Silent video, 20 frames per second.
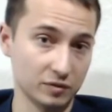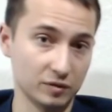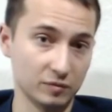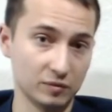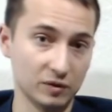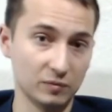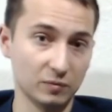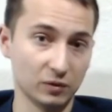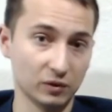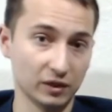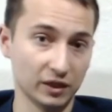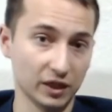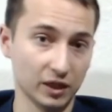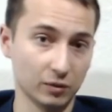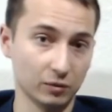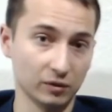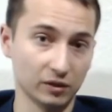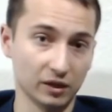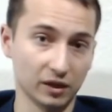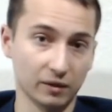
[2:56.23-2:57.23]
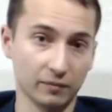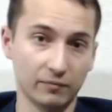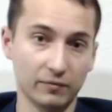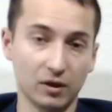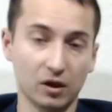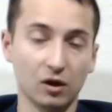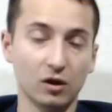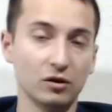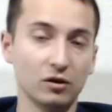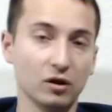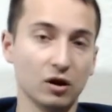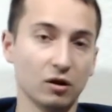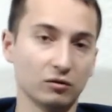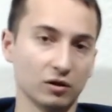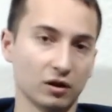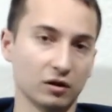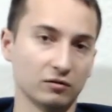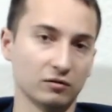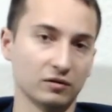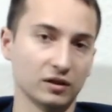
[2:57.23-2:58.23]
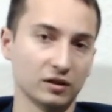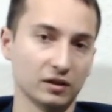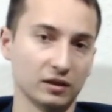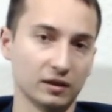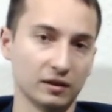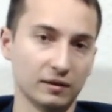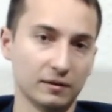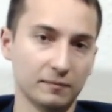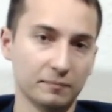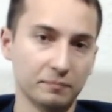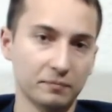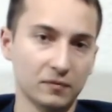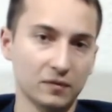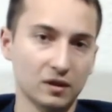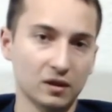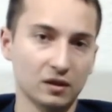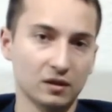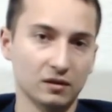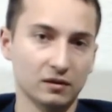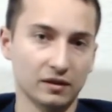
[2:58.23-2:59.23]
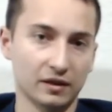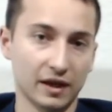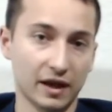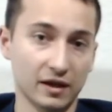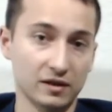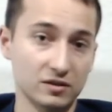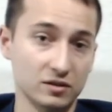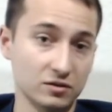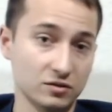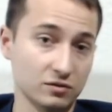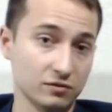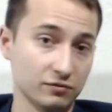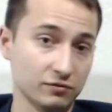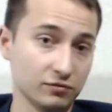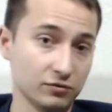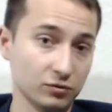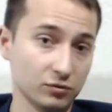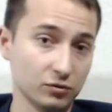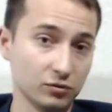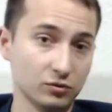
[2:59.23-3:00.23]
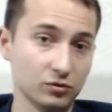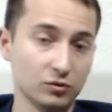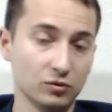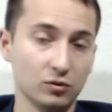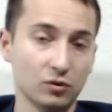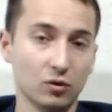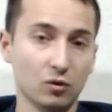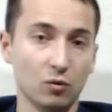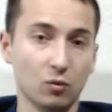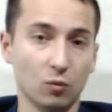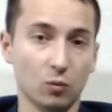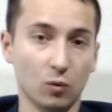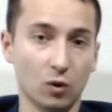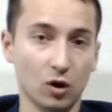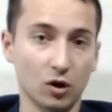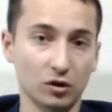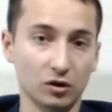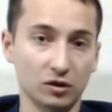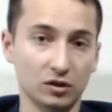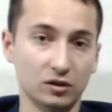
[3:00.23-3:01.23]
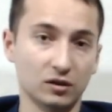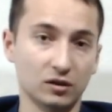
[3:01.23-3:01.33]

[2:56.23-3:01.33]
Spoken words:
people equally? No, not really. The access to food, water,